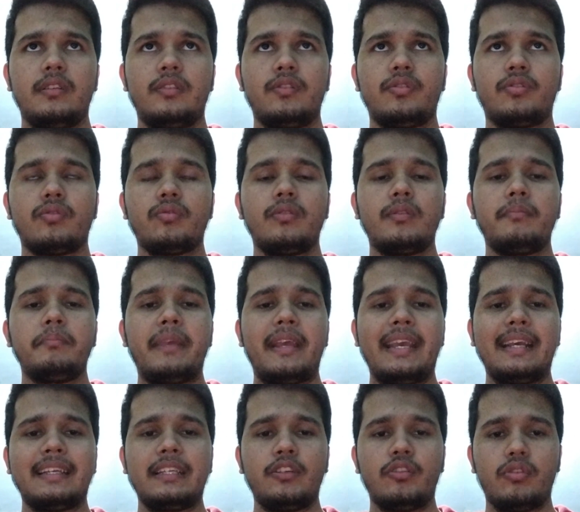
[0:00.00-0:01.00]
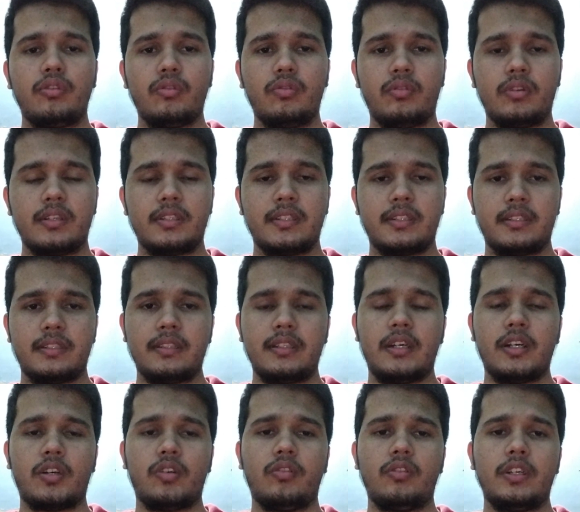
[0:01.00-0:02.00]
you should make your notes
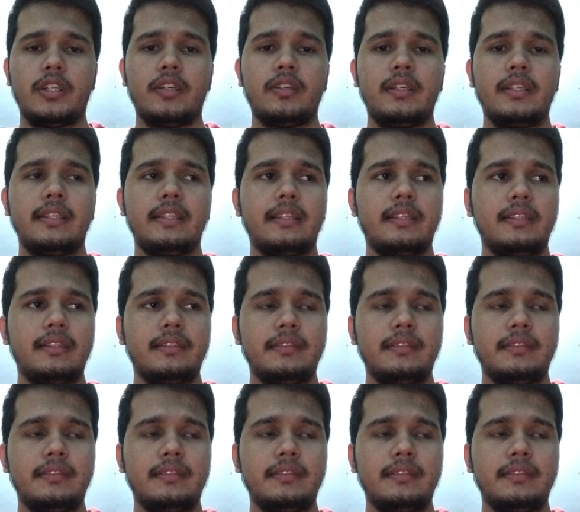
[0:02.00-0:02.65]
accordingly,